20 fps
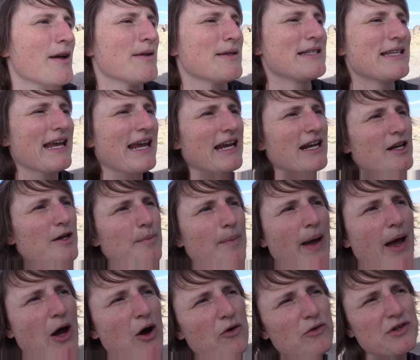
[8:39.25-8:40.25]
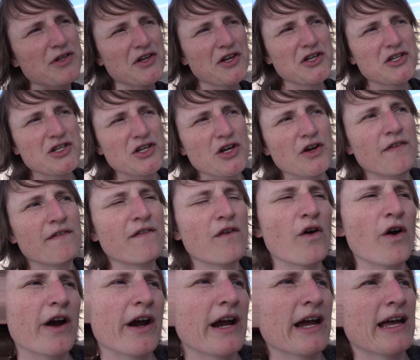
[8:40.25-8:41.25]
take about 2,
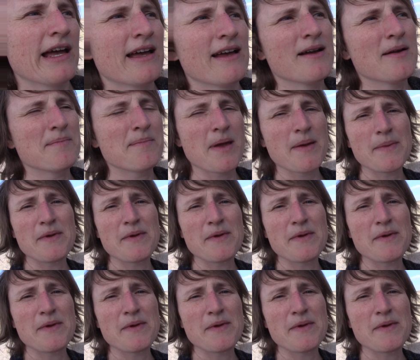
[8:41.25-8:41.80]
4, maybe